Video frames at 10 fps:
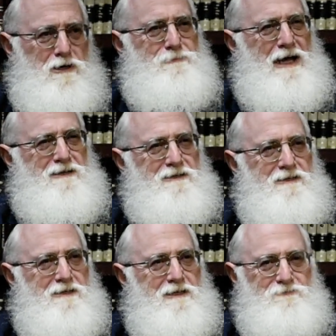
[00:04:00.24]
what about
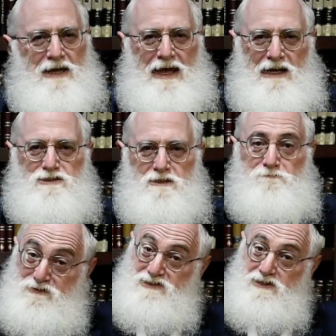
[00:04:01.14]
if I actually
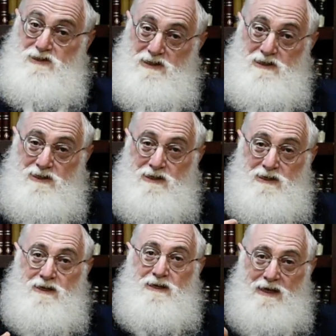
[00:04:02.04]
physically
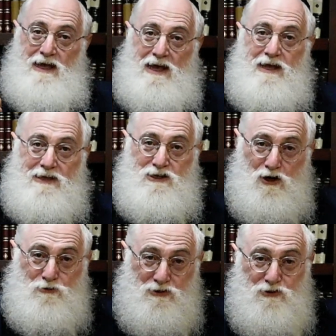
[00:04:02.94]

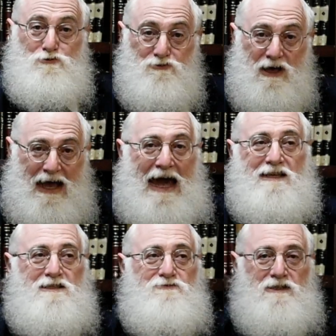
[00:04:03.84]
go and do
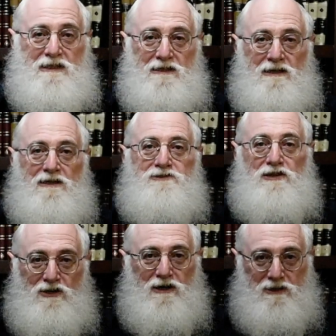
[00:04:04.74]
actively
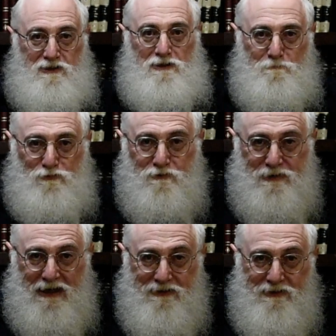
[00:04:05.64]
tzedakah to the poor
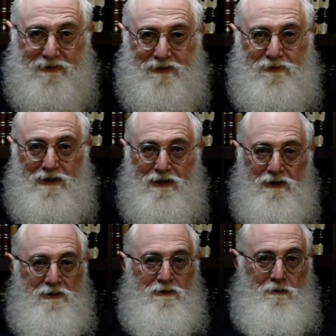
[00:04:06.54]
man?
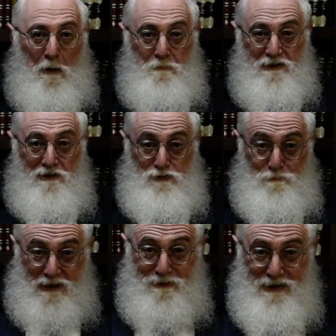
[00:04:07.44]
I'm building 2
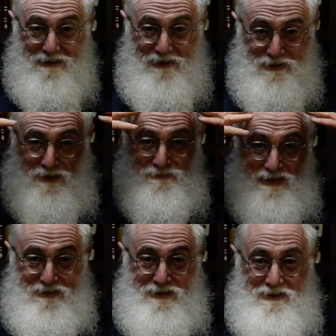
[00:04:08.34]
Beit HaMikdash. I
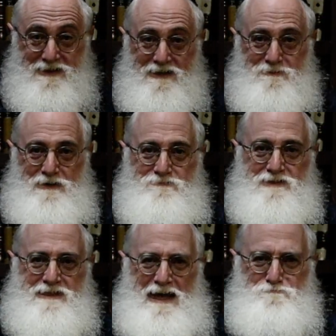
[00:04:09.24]
mean, you can think about
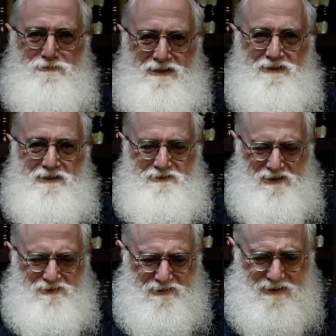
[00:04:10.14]
what's happening in
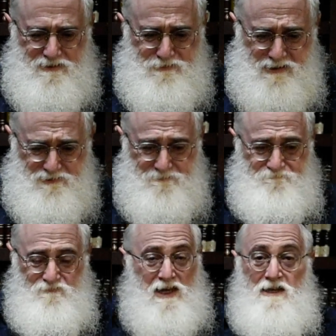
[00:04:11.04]
such a situation.
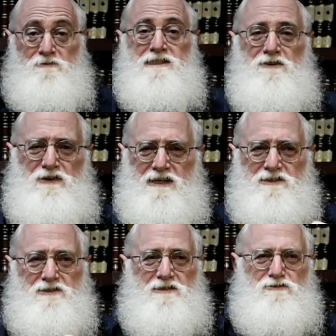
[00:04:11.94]
The Sefer
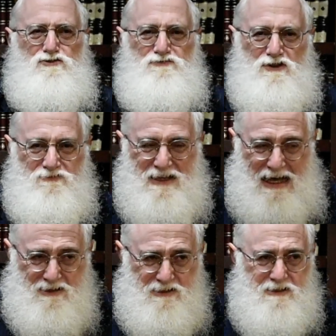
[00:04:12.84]
HaChinuch in Kuf Chav
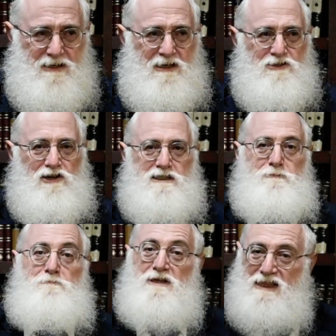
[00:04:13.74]
Daled talks
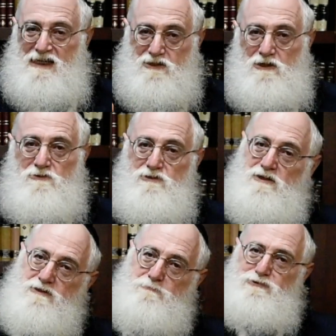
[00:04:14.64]
about Malika.
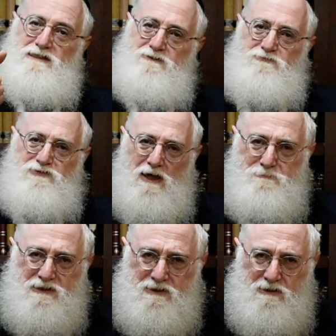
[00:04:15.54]
When you press your thumb
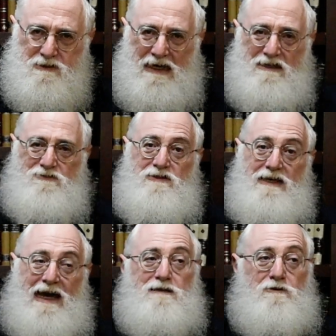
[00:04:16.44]
into the neck of the
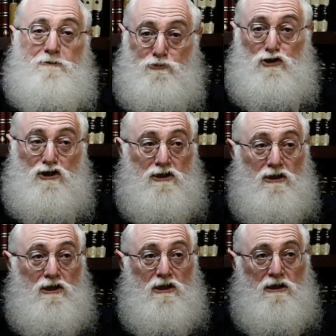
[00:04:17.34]
animal, of the bird.
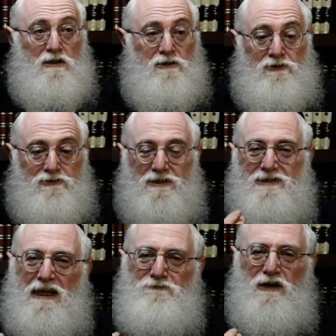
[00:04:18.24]
So the
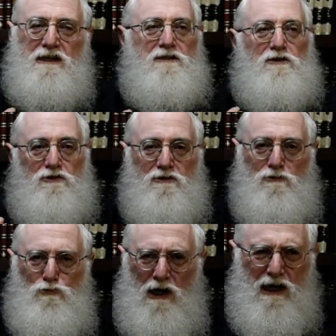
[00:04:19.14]
Sefer HaChinuch, you know
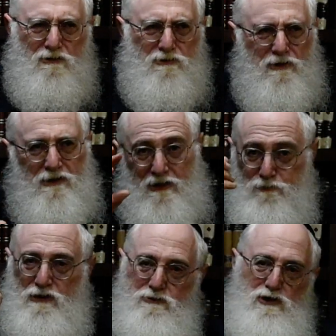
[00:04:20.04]
why?
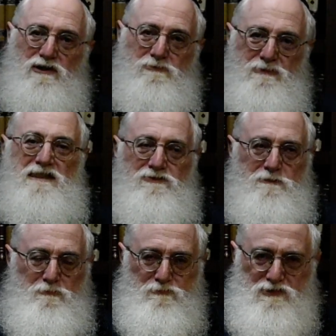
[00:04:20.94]
We don't have
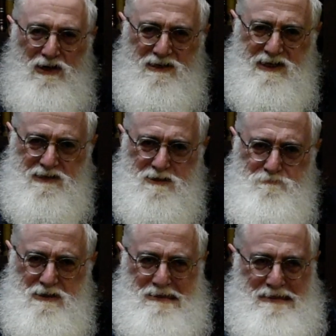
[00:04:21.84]
mitzvahs, but we try to take
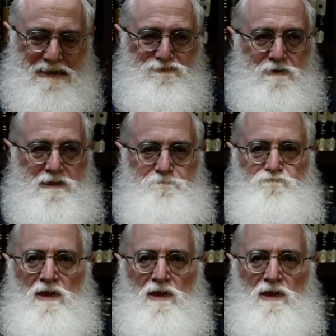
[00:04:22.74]
something glean from it.